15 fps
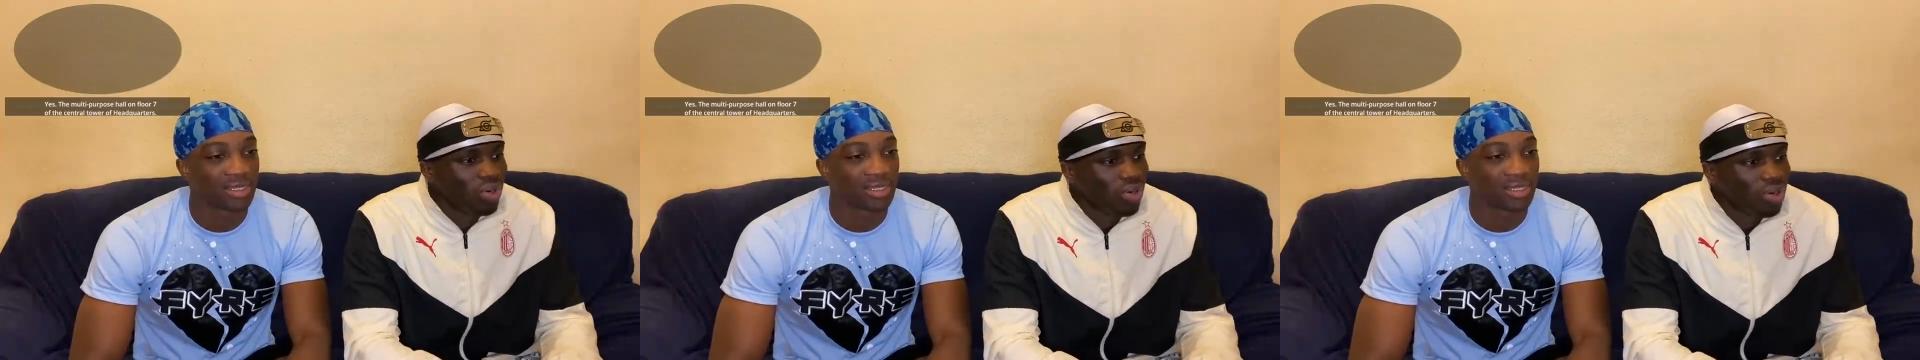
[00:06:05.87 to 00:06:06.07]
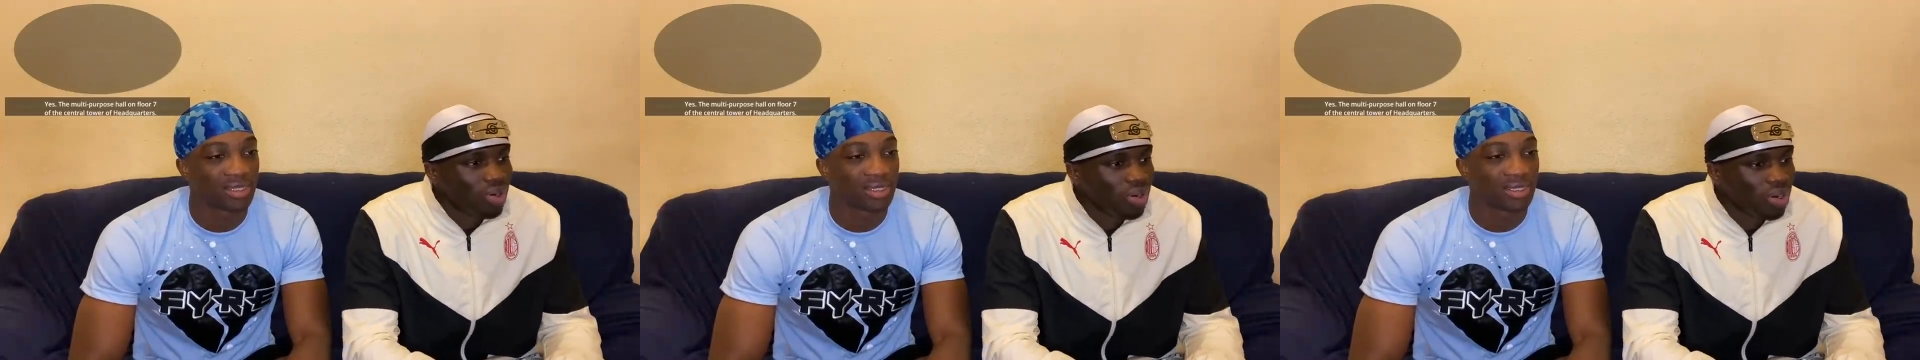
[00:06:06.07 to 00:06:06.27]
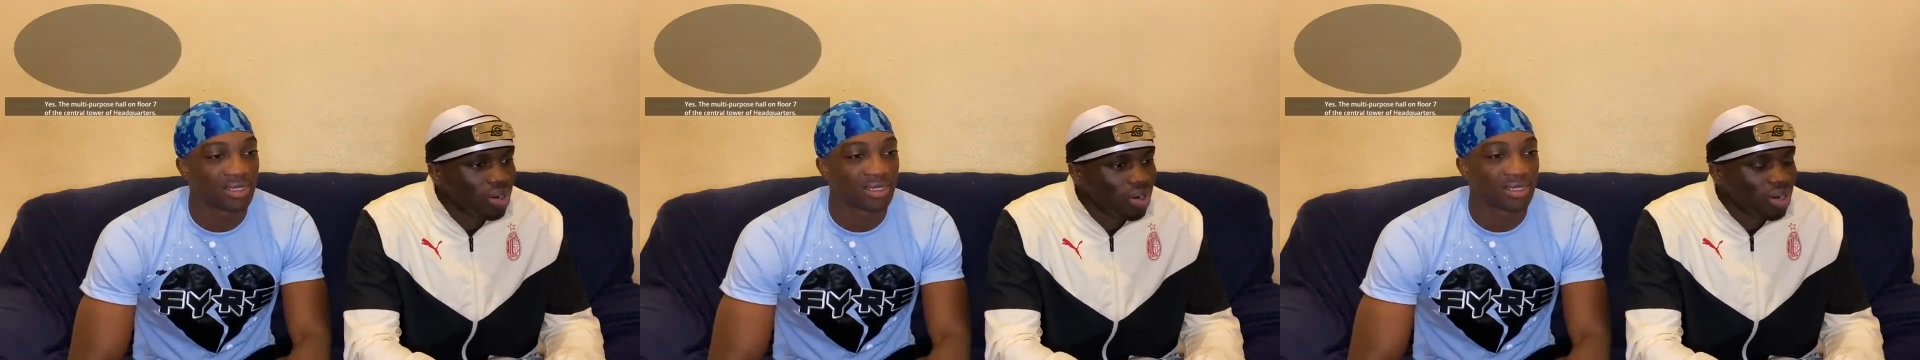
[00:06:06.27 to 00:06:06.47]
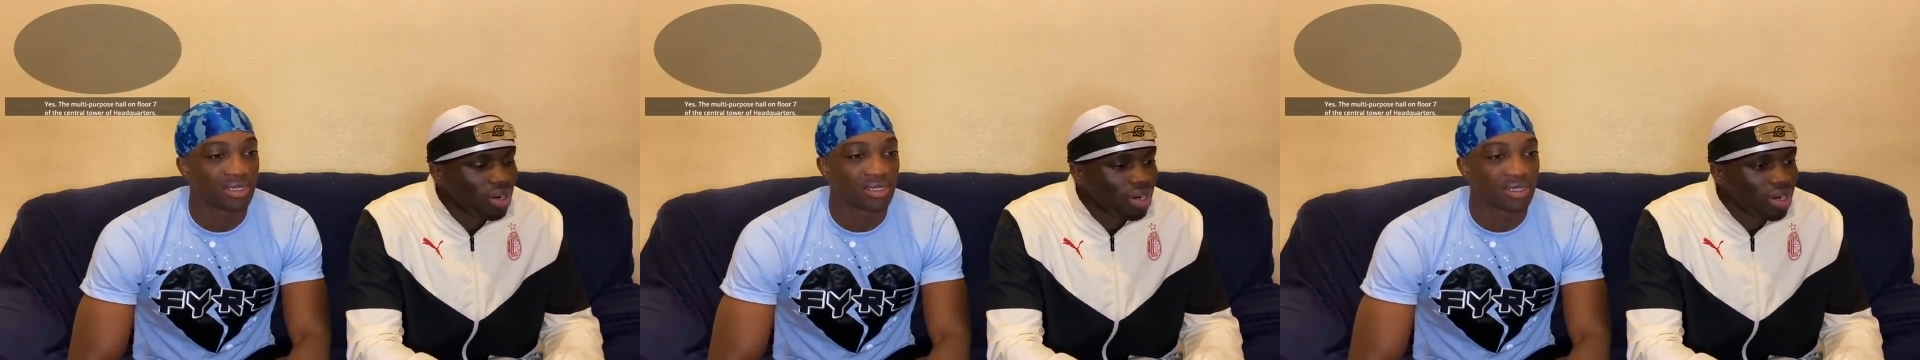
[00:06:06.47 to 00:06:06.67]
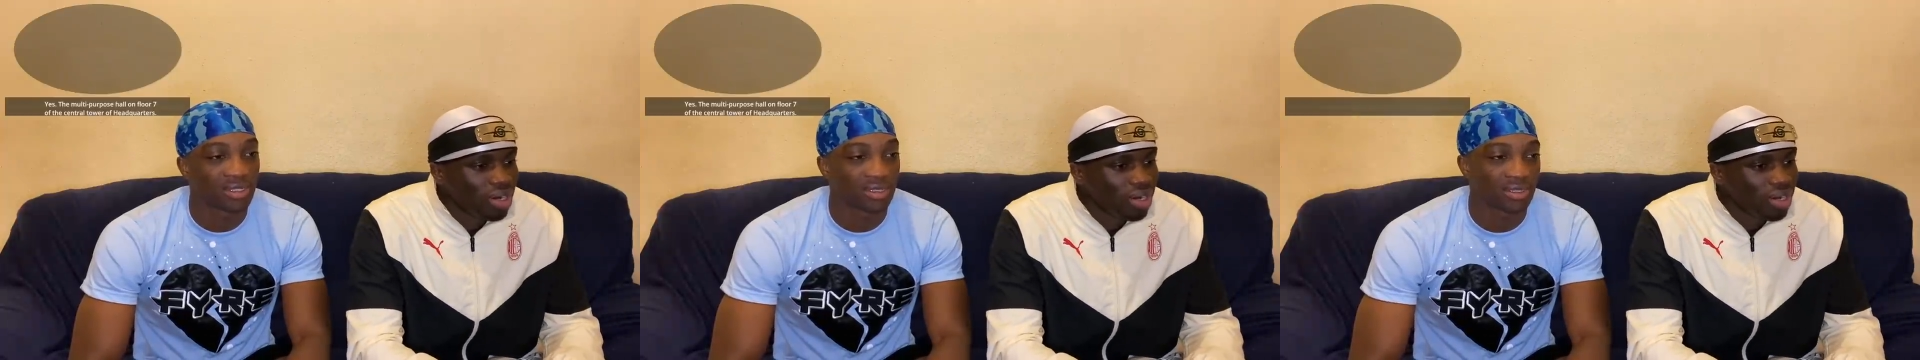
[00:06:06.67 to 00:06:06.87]

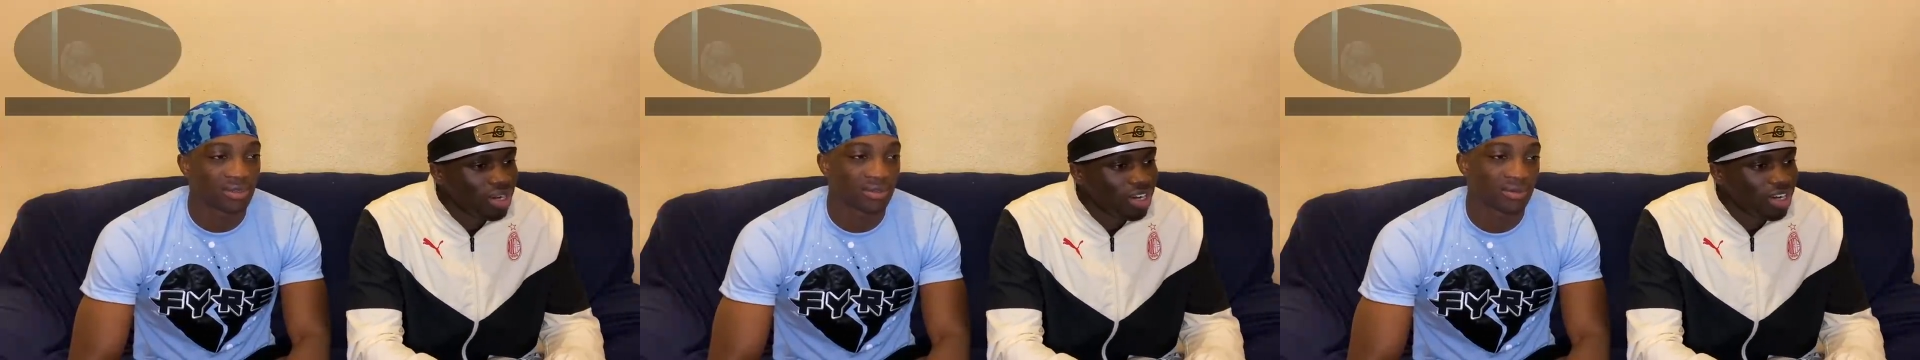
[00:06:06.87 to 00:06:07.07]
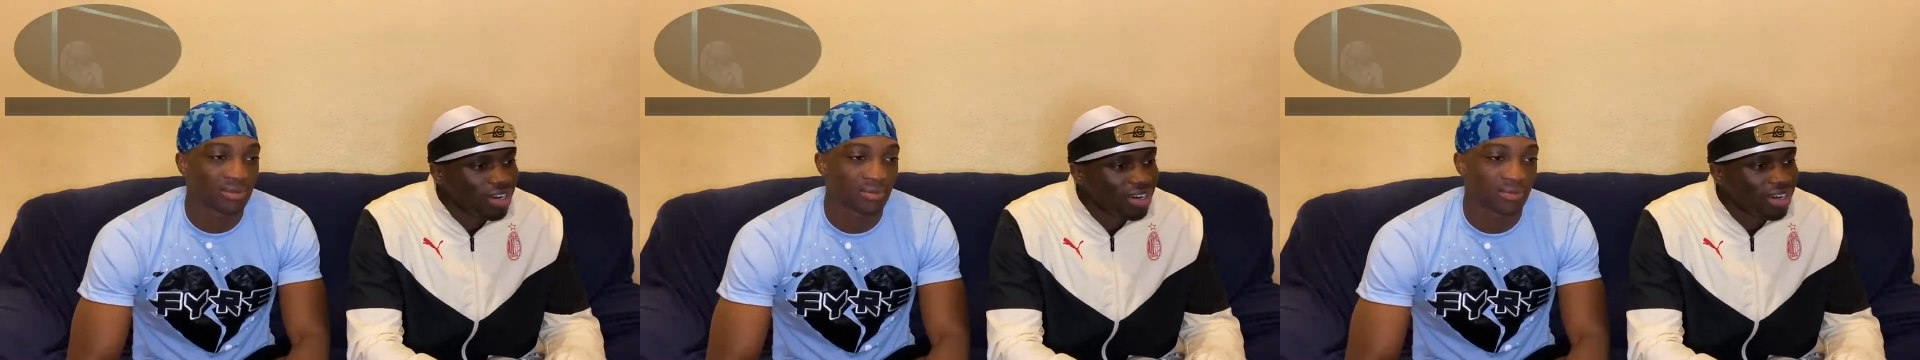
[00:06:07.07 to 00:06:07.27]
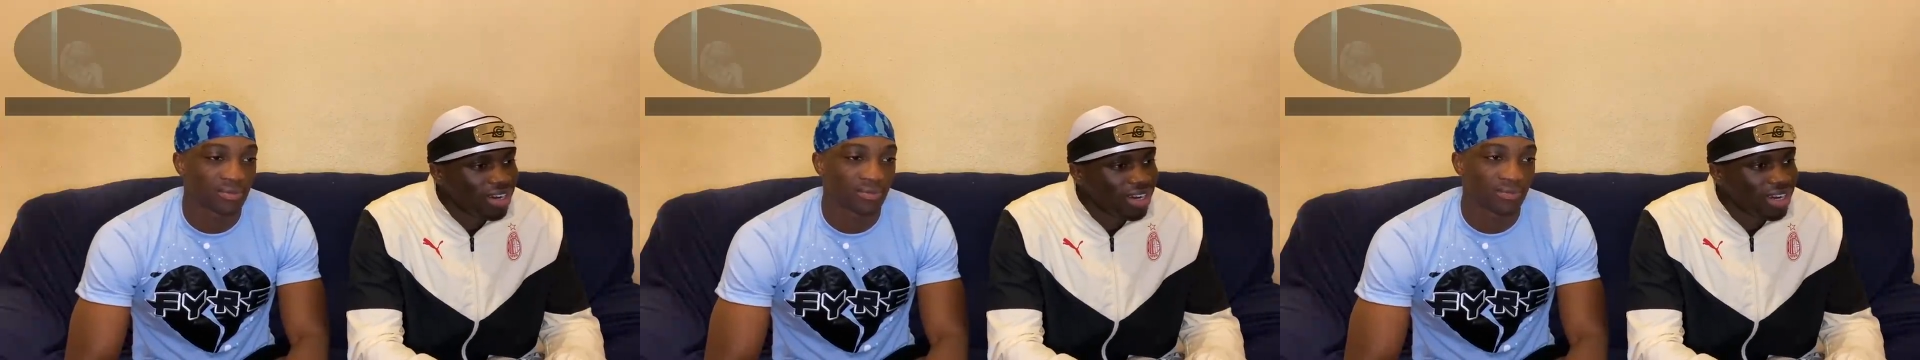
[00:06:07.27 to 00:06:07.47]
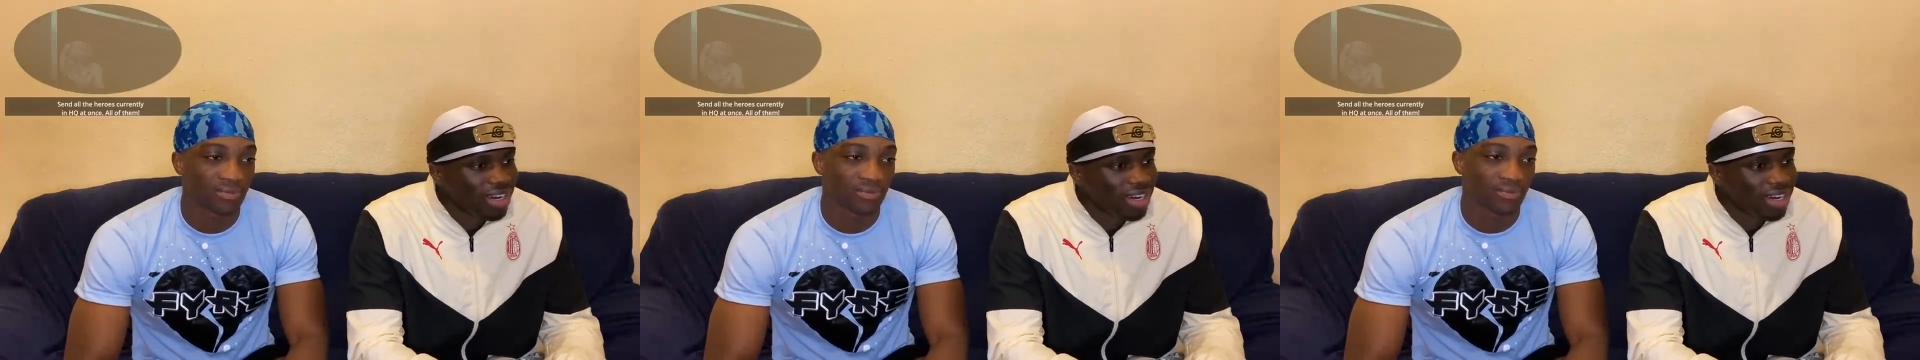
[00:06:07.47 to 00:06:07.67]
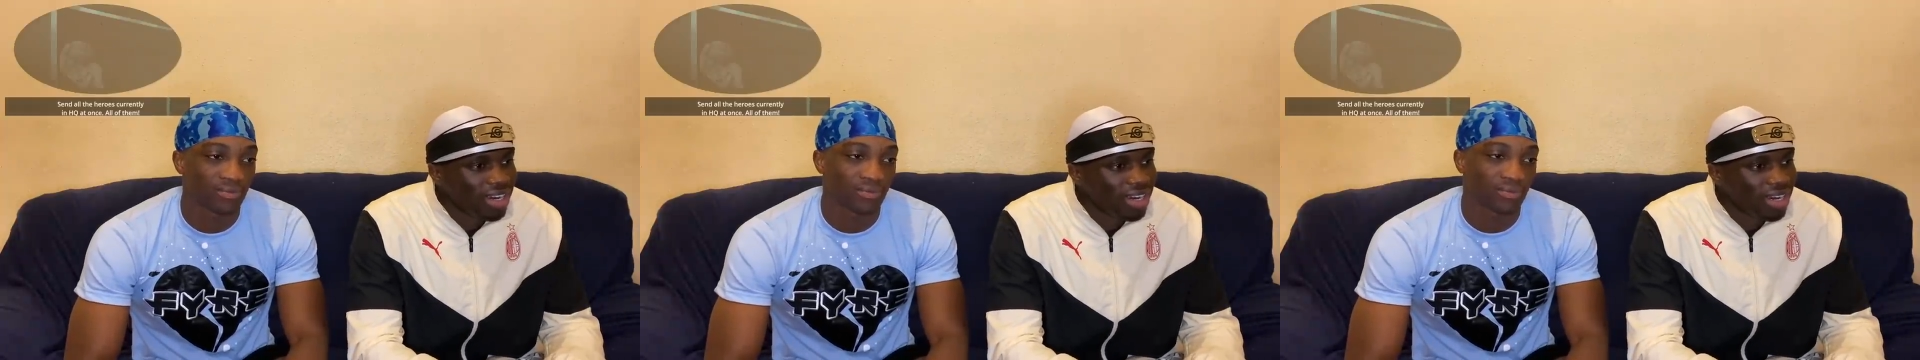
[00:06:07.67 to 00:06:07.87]
Nothing is said.